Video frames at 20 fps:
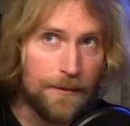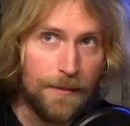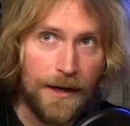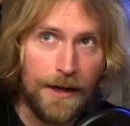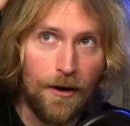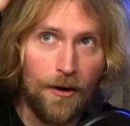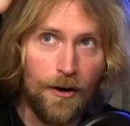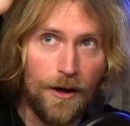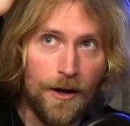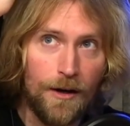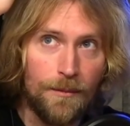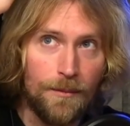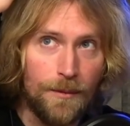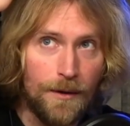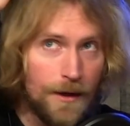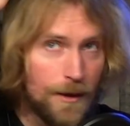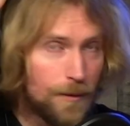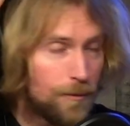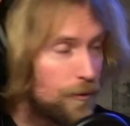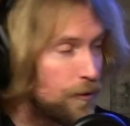My arm,
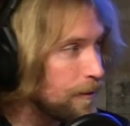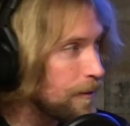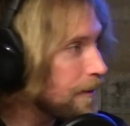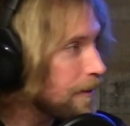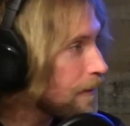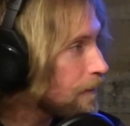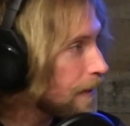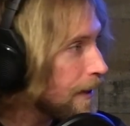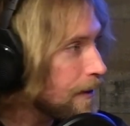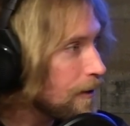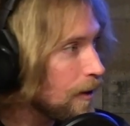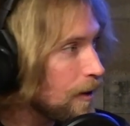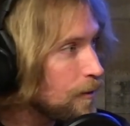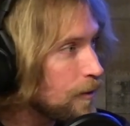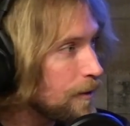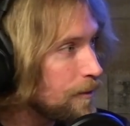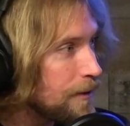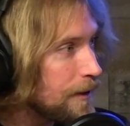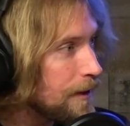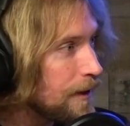moving my right arm
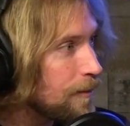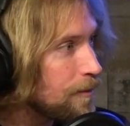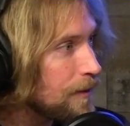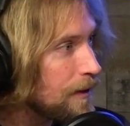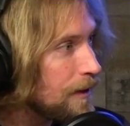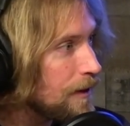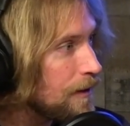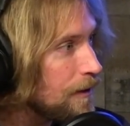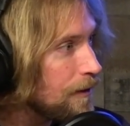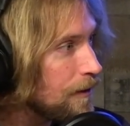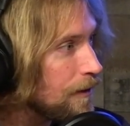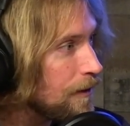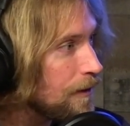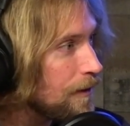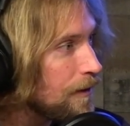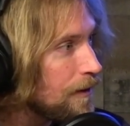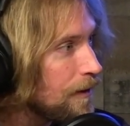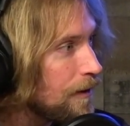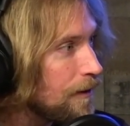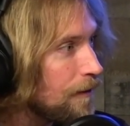would be up mm-hmm. here,